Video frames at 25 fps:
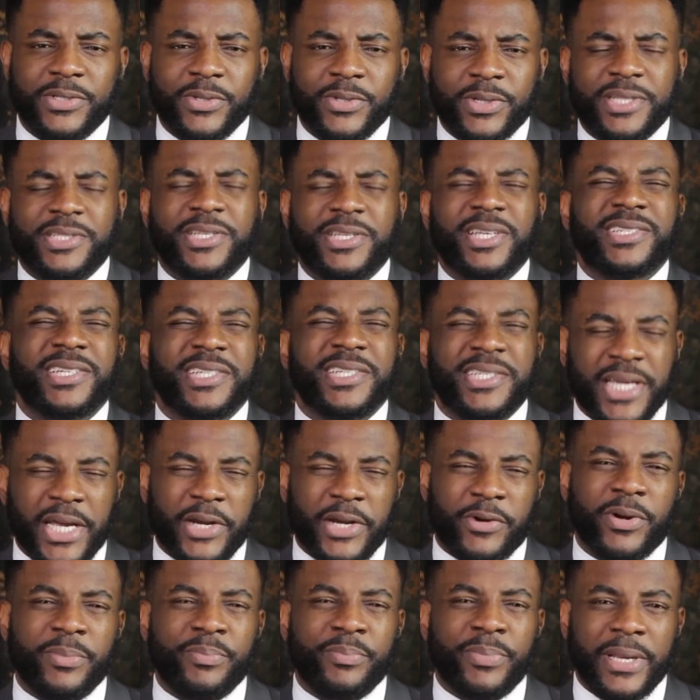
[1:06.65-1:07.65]
So there's just a
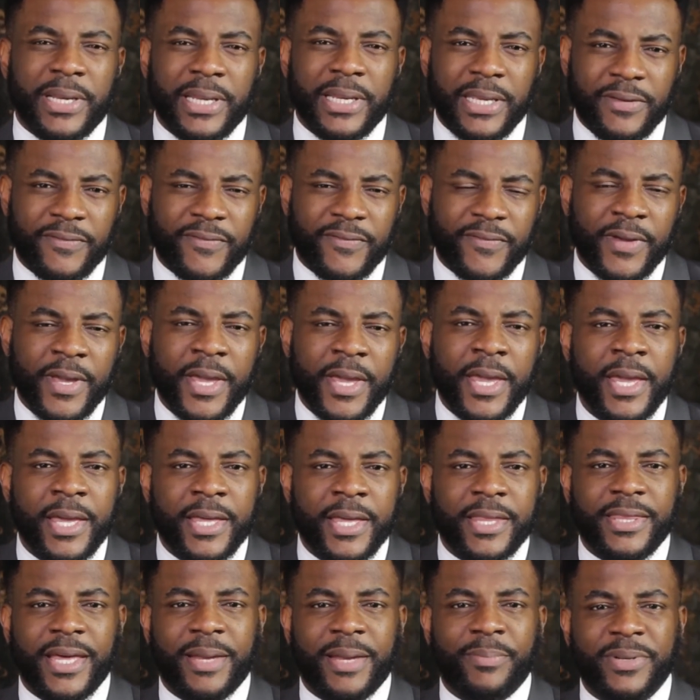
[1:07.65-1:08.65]
general belief
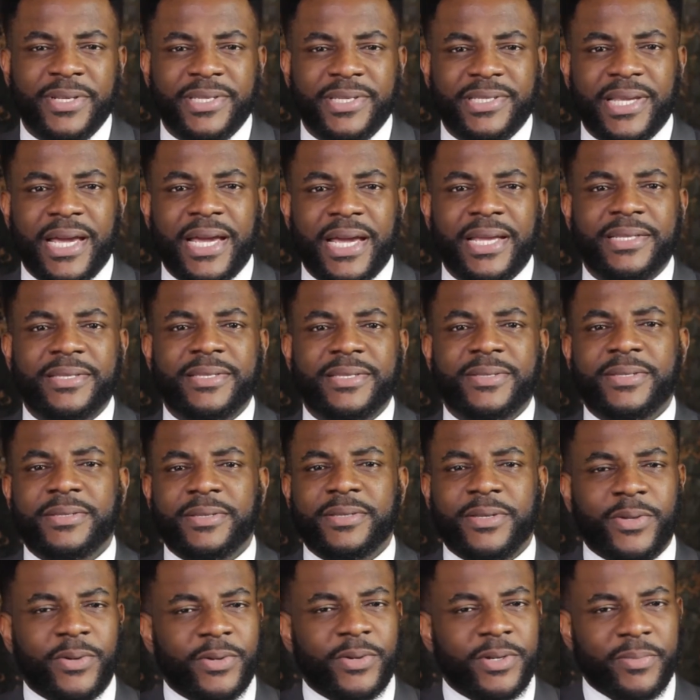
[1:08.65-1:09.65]
that besides
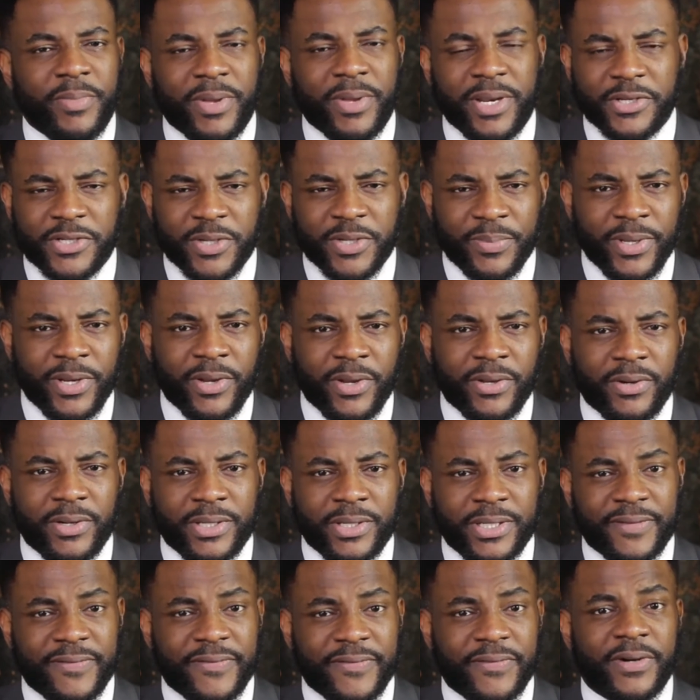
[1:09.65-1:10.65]
the military being
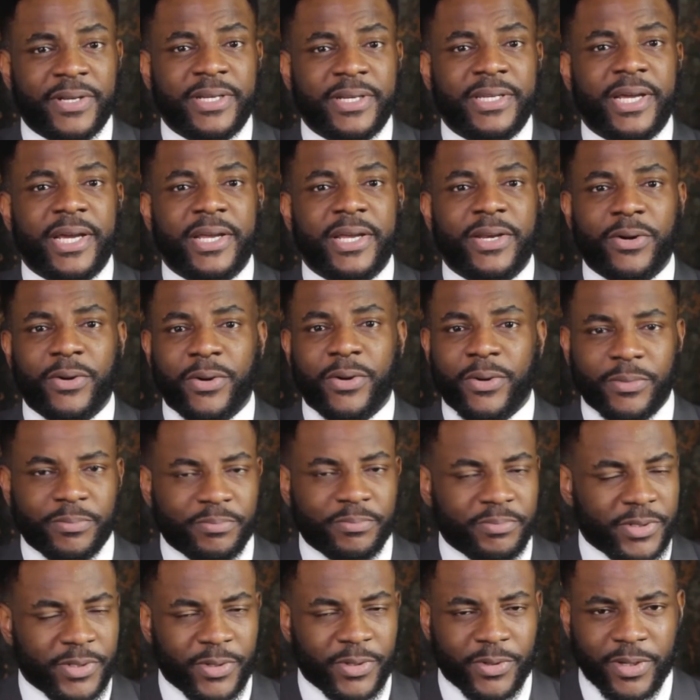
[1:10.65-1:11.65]
underfunded or
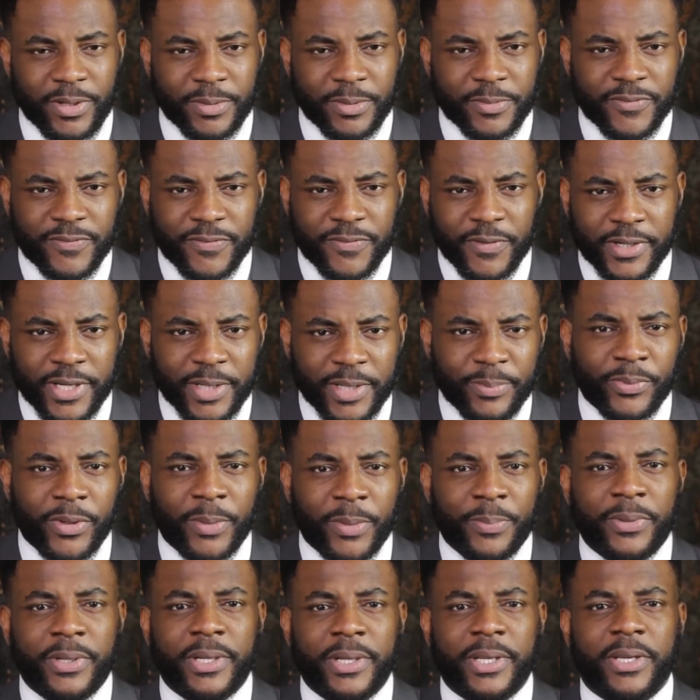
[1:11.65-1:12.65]
not funded
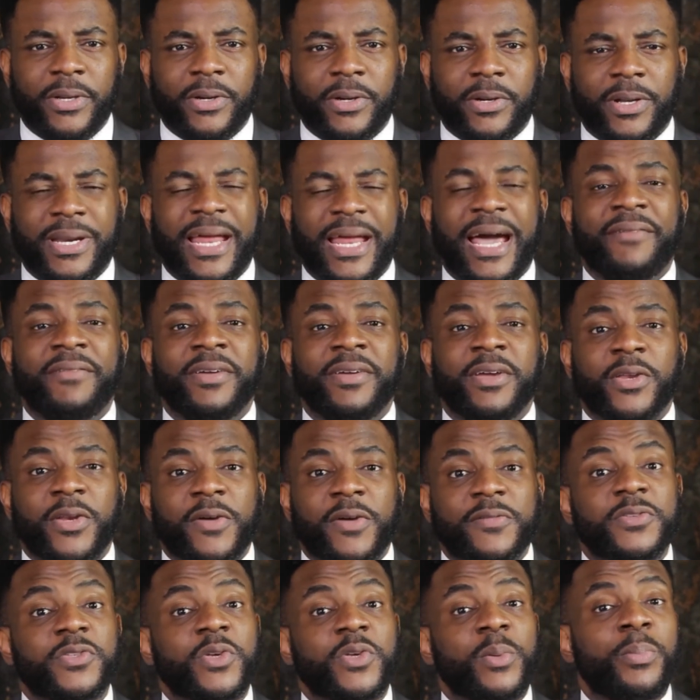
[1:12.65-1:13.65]
properly or not having
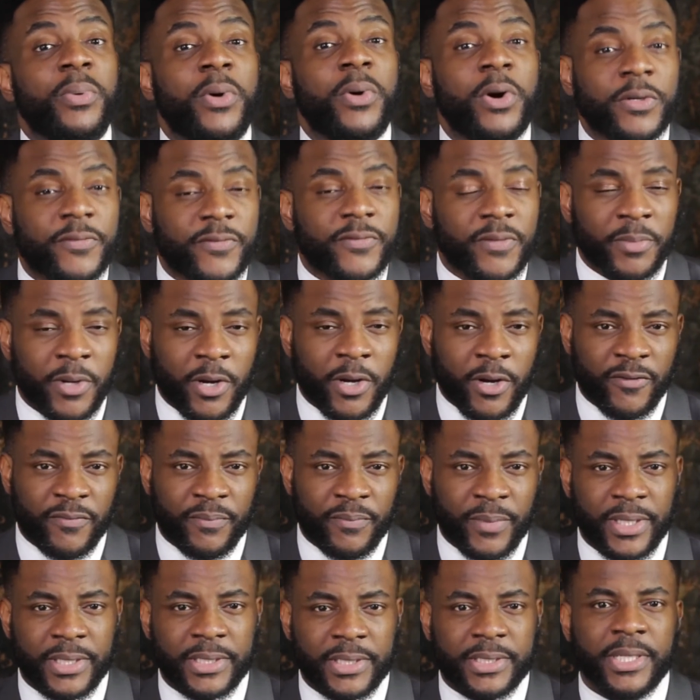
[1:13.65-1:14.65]
enough support from
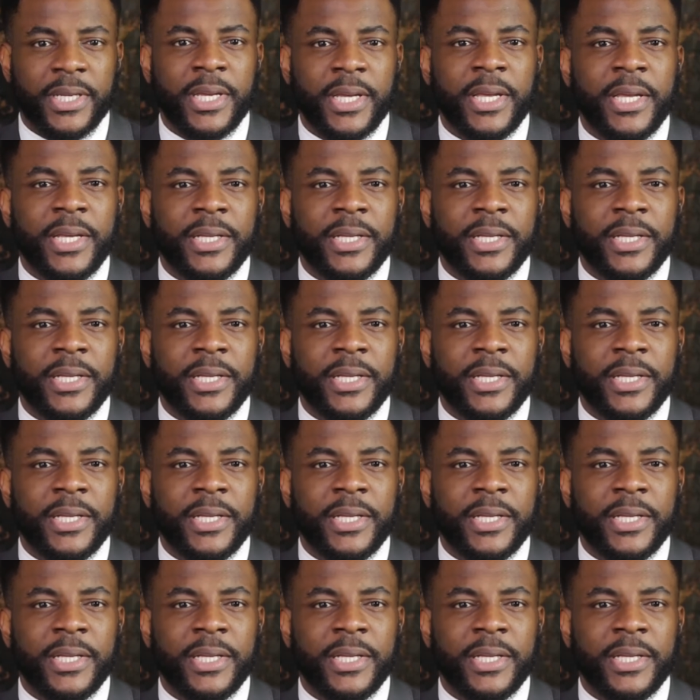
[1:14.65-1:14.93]
government,